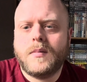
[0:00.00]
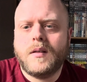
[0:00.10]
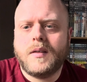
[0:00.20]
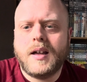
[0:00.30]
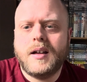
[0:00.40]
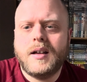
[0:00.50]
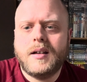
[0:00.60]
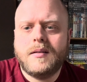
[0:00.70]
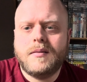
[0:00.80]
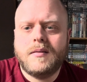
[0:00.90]

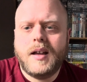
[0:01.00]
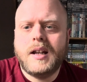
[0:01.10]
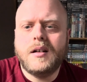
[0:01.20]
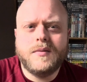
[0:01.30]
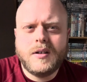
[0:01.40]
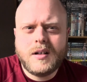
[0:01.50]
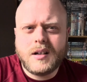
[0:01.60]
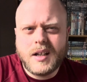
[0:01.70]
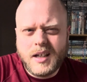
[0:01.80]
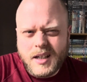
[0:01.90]
they're
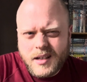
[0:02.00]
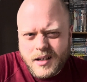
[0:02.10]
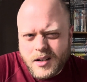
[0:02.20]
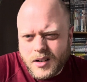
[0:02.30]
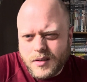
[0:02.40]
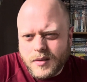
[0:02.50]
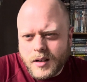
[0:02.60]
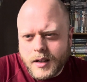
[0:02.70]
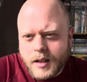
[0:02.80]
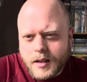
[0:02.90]
inadvertently kind of
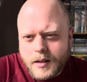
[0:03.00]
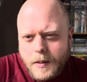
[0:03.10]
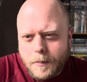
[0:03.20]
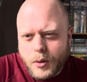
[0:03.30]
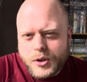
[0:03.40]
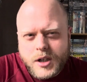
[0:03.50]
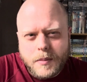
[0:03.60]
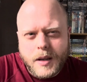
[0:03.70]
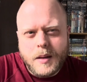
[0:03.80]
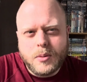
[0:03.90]
like pushing
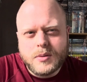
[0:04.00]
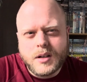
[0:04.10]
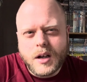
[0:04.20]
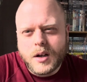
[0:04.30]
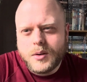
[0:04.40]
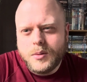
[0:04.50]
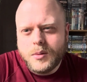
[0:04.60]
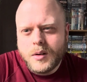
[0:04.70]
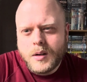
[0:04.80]
people to go,